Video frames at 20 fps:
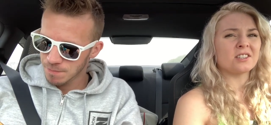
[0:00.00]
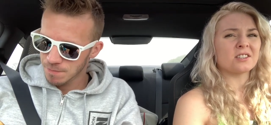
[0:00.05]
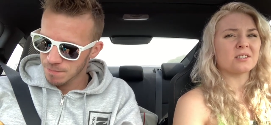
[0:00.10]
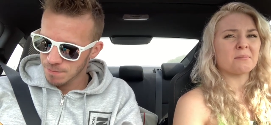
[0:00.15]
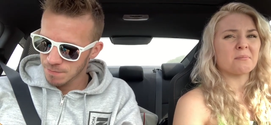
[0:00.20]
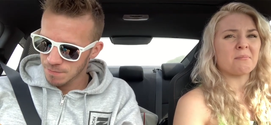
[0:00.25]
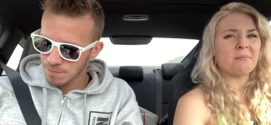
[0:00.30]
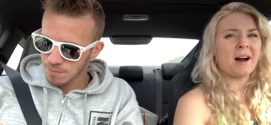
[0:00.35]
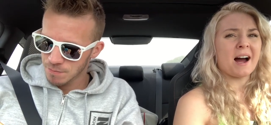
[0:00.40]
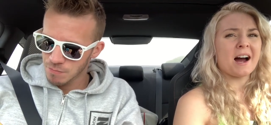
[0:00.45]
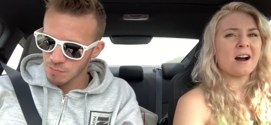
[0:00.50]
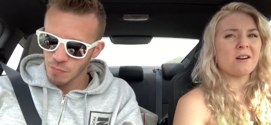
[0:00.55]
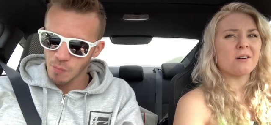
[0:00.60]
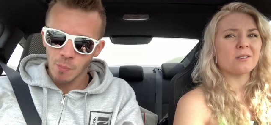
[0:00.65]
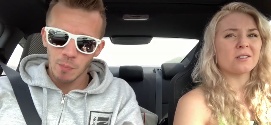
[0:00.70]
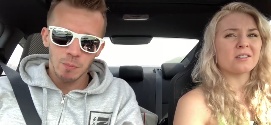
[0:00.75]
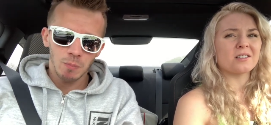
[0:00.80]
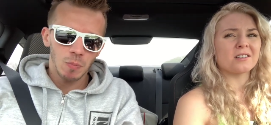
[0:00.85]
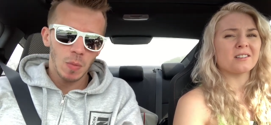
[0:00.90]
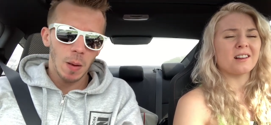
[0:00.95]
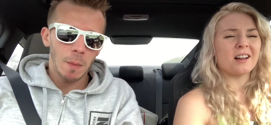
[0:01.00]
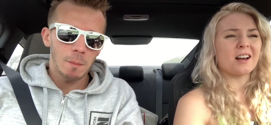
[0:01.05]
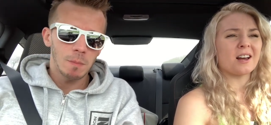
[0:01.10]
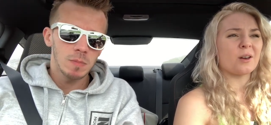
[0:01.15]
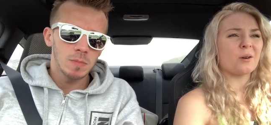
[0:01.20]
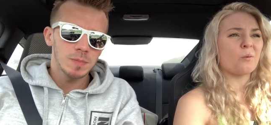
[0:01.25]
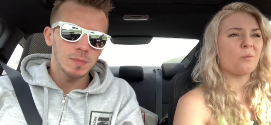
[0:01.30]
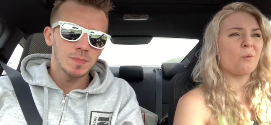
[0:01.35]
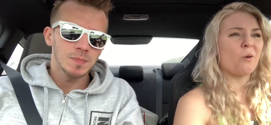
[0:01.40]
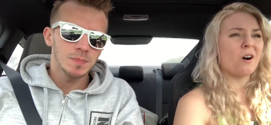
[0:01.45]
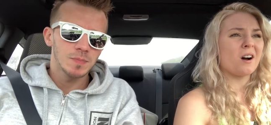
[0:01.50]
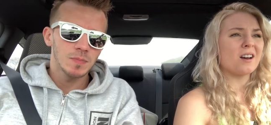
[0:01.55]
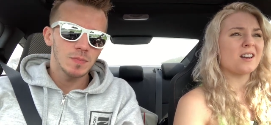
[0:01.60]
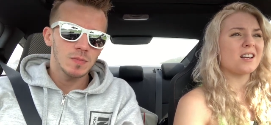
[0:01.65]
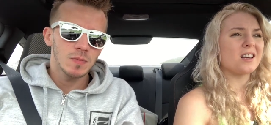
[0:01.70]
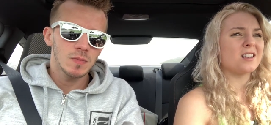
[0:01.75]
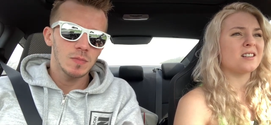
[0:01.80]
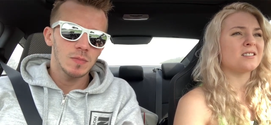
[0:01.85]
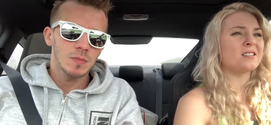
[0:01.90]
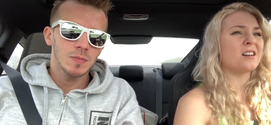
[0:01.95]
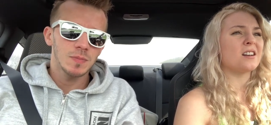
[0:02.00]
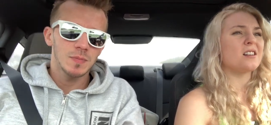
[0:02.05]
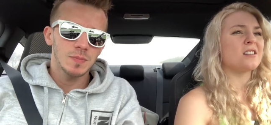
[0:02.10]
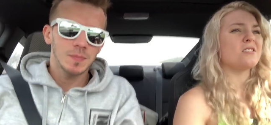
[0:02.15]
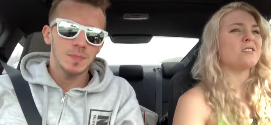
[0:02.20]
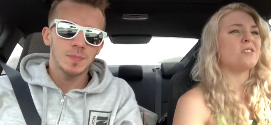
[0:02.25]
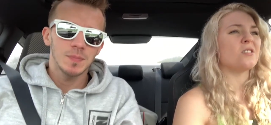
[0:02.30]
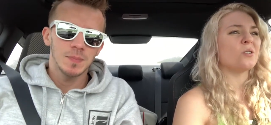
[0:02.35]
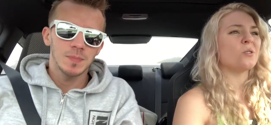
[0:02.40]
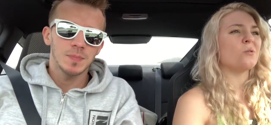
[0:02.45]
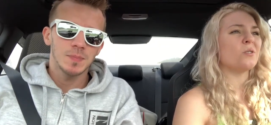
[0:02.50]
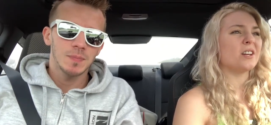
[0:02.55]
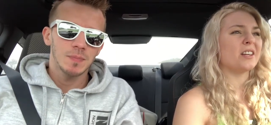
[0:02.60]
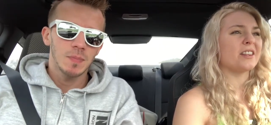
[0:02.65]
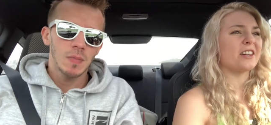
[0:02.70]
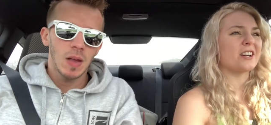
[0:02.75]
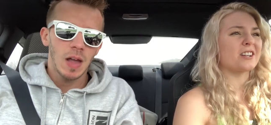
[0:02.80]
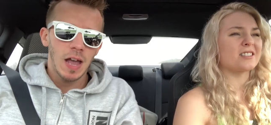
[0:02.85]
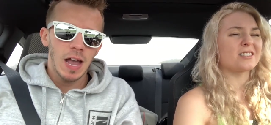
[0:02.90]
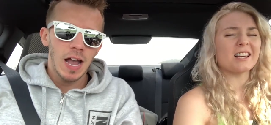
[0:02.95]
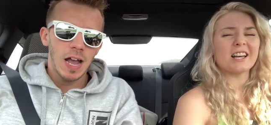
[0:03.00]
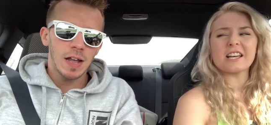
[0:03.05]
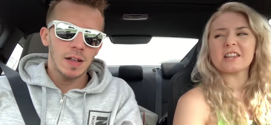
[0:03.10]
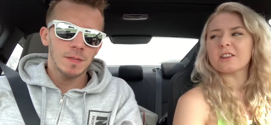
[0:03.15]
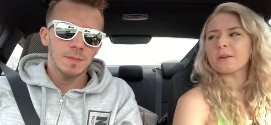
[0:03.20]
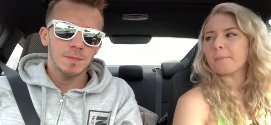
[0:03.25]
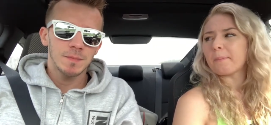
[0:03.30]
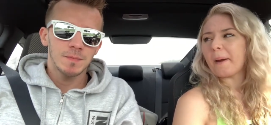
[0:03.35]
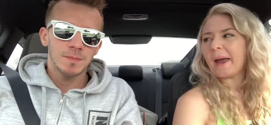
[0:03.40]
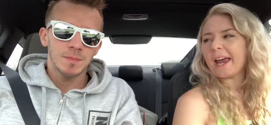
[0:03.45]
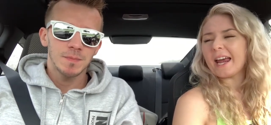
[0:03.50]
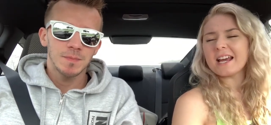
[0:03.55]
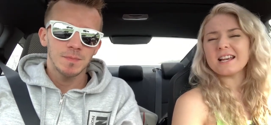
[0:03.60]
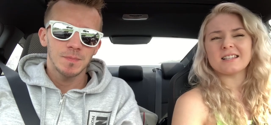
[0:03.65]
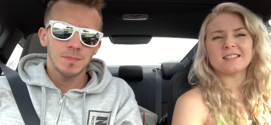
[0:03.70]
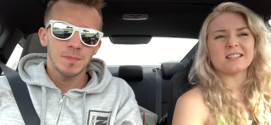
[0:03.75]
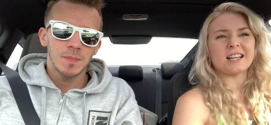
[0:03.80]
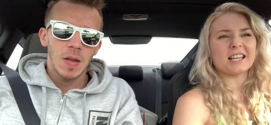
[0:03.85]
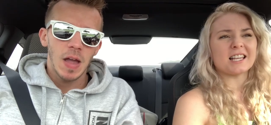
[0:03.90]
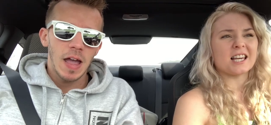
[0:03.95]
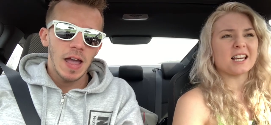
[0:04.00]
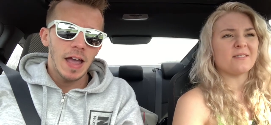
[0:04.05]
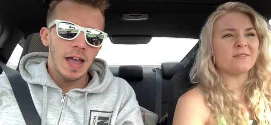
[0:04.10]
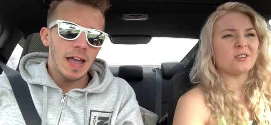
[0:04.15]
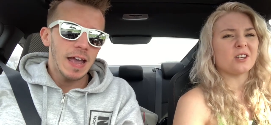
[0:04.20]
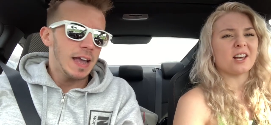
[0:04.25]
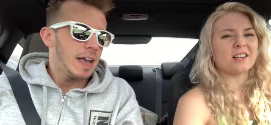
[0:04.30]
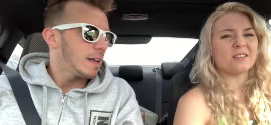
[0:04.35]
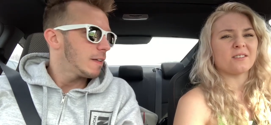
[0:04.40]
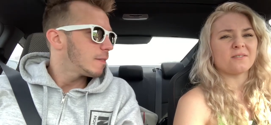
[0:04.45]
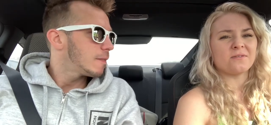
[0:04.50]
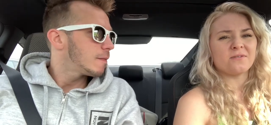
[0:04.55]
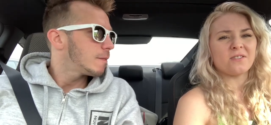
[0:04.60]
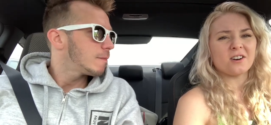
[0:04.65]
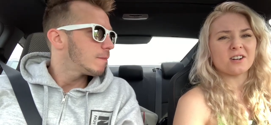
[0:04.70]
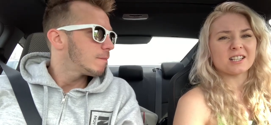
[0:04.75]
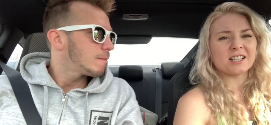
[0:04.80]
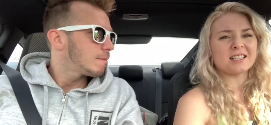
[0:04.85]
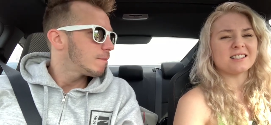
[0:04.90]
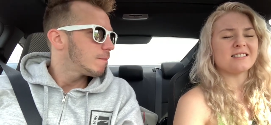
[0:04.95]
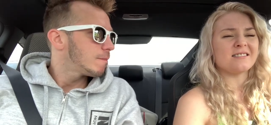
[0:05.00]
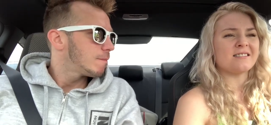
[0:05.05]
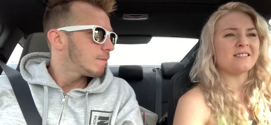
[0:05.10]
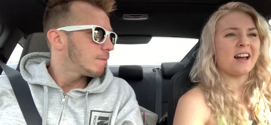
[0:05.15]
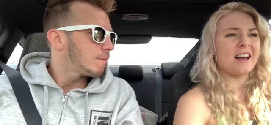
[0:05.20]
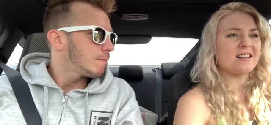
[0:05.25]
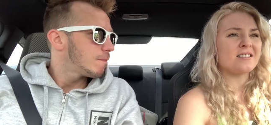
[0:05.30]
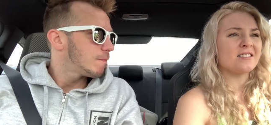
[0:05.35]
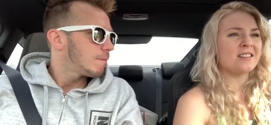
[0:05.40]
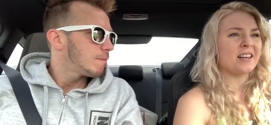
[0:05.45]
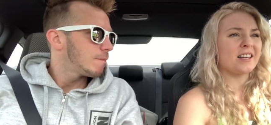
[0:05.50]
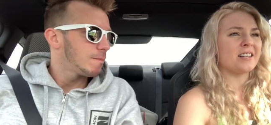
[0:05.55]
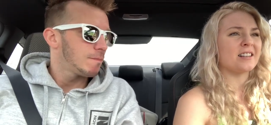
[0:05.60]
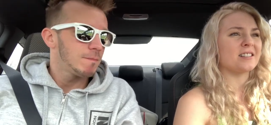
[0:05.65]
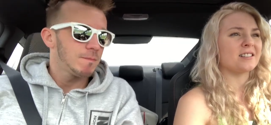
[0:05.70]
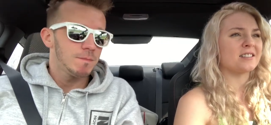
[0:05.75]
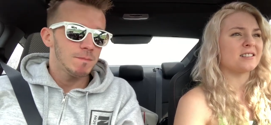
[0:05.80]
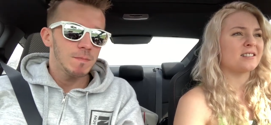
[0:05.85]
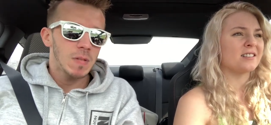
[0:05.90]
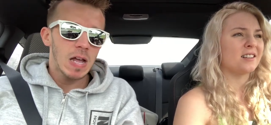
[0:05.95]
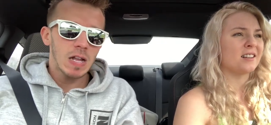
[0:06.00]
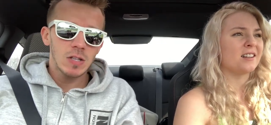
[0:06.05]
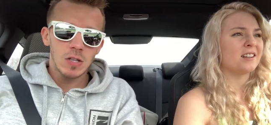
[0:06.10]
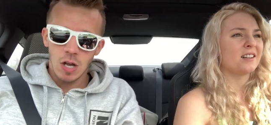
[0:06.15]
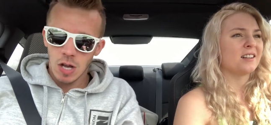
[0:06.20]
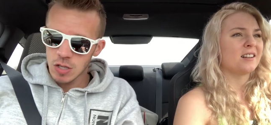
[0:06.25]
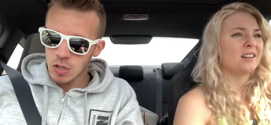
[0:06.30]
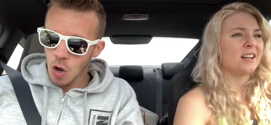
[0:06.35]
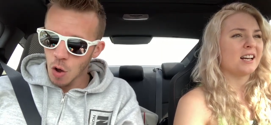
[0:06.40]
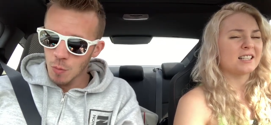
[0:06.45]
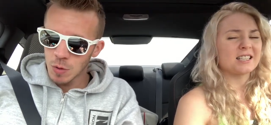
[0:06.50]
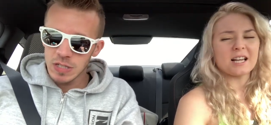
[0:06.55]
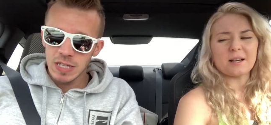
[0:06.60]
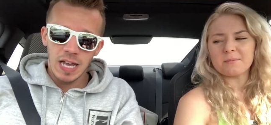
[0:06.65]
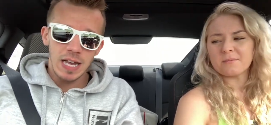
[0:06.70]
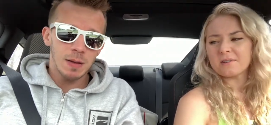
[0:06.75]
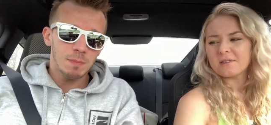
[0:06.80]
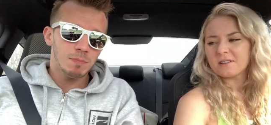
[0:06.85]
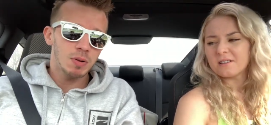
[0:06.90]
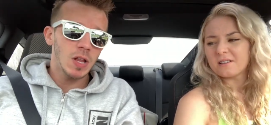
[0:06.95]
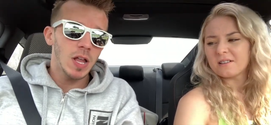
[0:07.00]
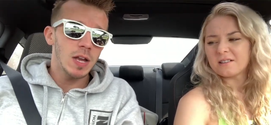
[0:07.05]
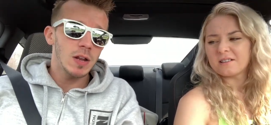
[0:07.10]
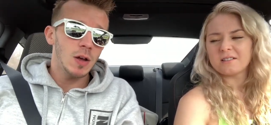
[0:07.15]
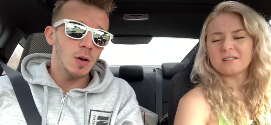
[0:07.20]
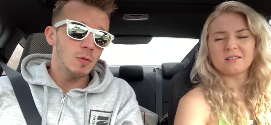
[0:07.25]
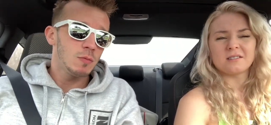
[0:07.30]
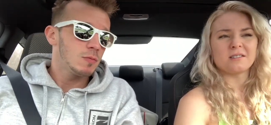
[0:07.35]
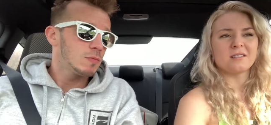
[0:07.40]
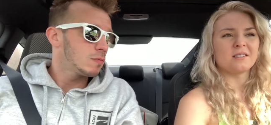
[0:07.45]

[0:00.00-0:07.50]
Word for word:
Speaker 1: your mouth, you're like, what is it doing there? It's like the paste they give you at the fucking dentist.
Speaker 2: It's it's almost that, like Play-Doh.